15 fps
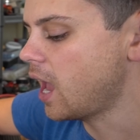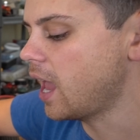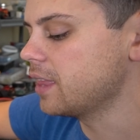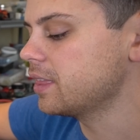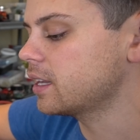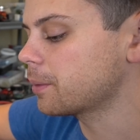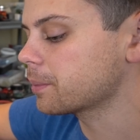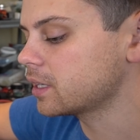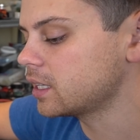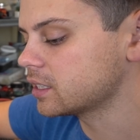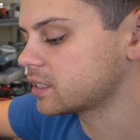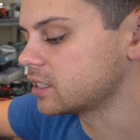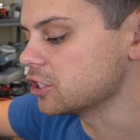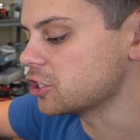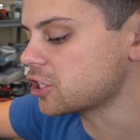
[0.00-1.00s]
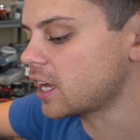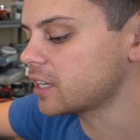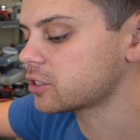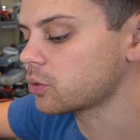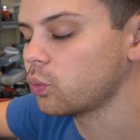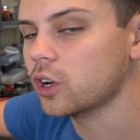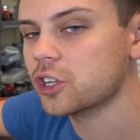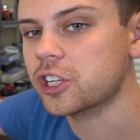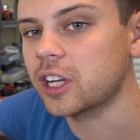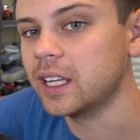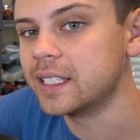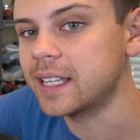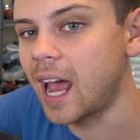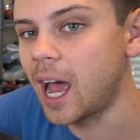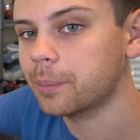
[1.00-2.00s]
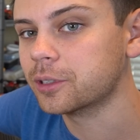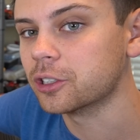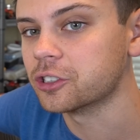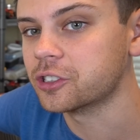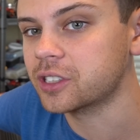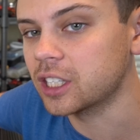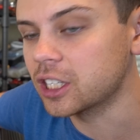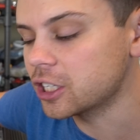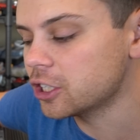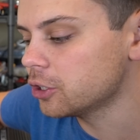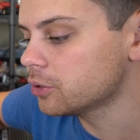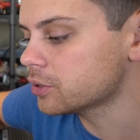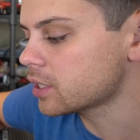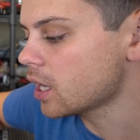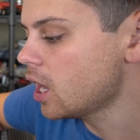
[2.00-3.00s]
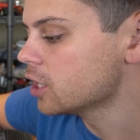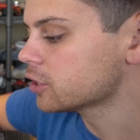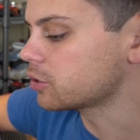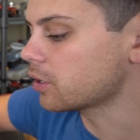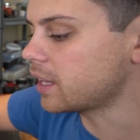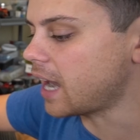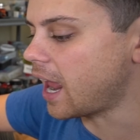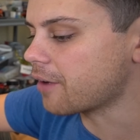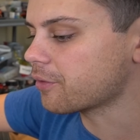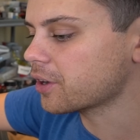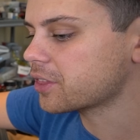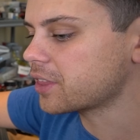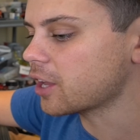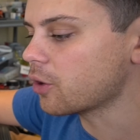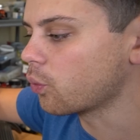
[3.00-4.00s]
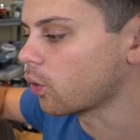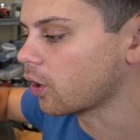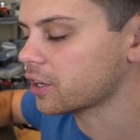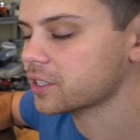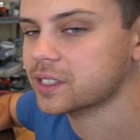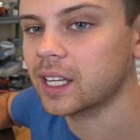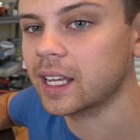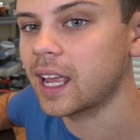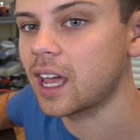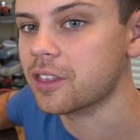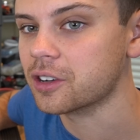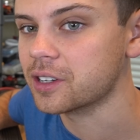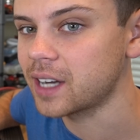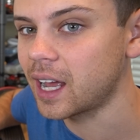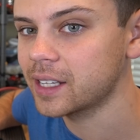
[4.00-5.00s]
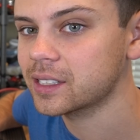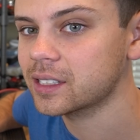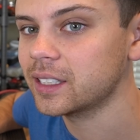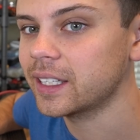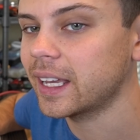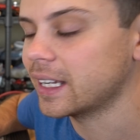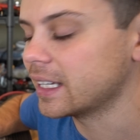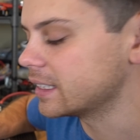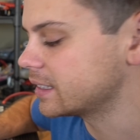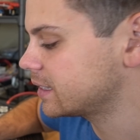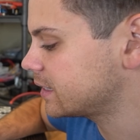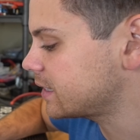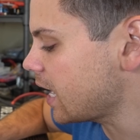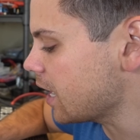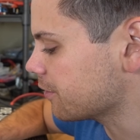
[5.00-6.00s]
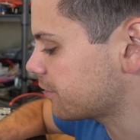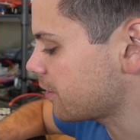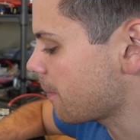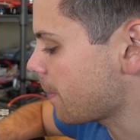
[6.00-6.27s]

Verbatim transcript: And then I'm going to suggest which adapters to use so that everything works together nicely and it's safe.